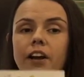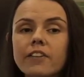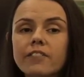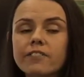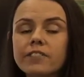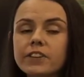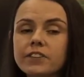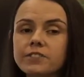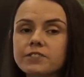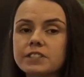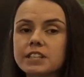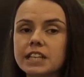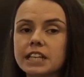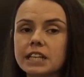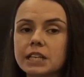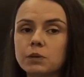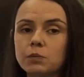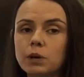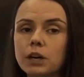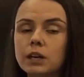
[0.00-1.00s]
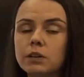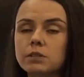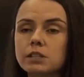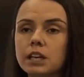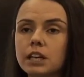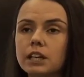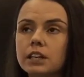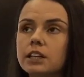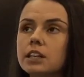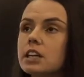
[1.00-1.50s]
15. Well
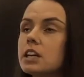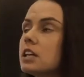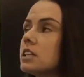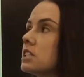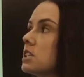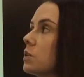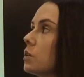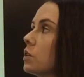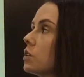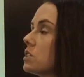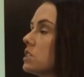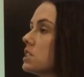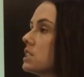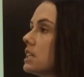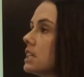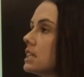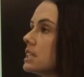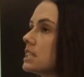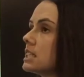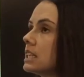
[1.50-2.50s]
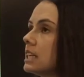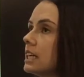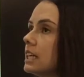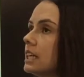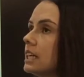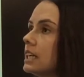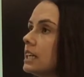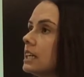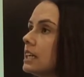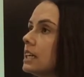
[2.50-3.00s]
done. So we've got
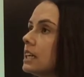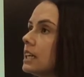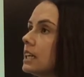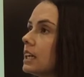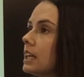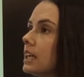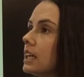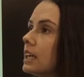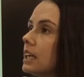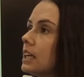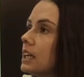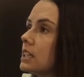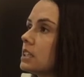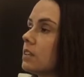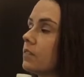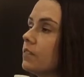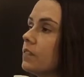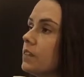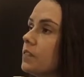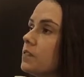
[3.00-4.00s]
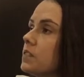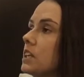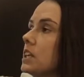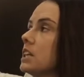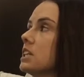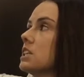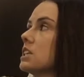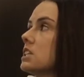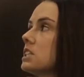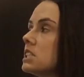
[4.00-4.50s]
16, 15,
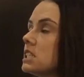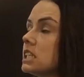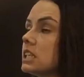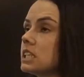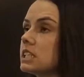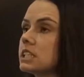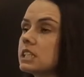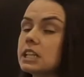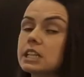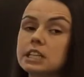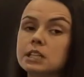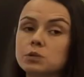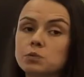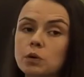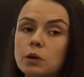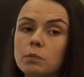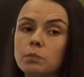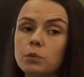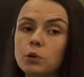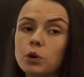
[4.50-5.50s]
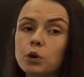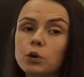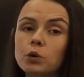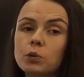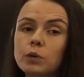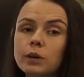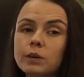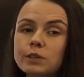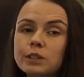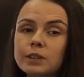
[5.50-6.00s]
16 is one more.
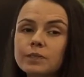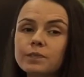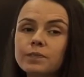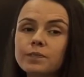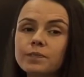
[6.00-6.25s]
Well done.